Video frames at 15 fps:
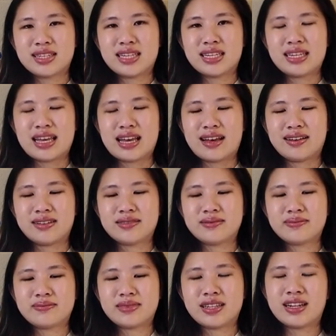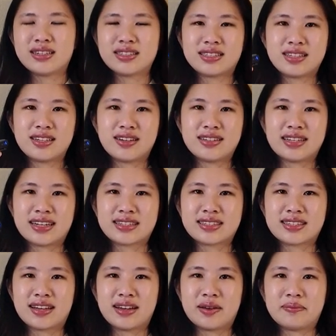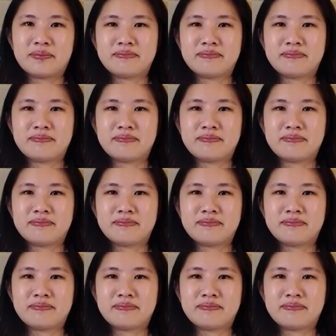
Yeah. And I'll see y'all next time.